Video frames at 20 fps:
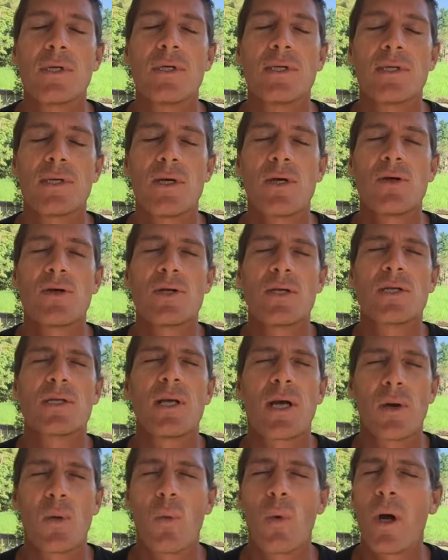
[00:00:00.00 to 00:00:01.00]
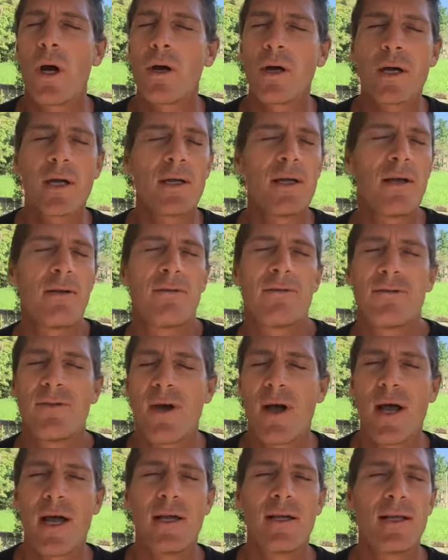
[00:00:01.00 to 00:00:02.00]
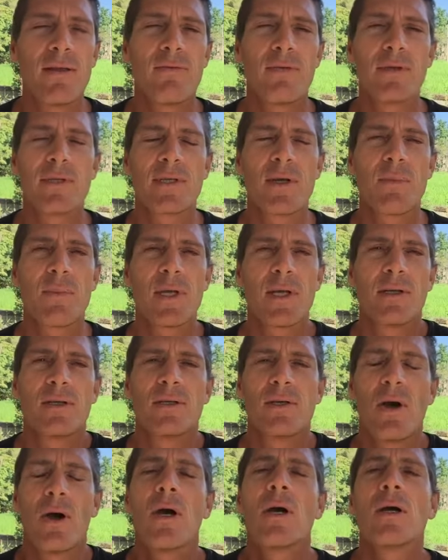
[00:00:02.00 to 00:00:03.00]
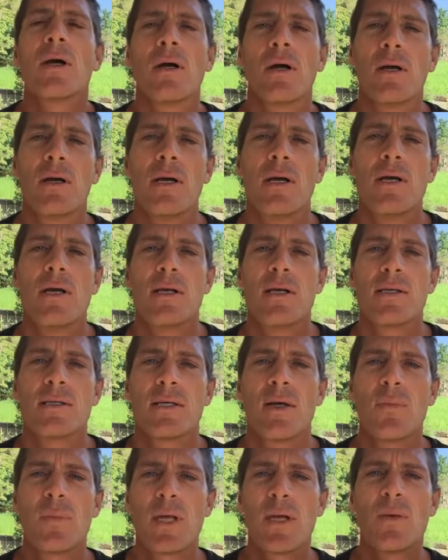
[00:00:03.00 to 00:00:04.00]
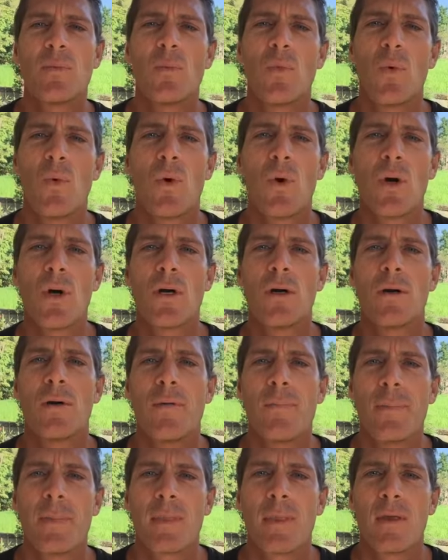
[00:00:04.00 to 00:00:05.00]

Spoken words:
And so you're just where can I find even something darker, something more,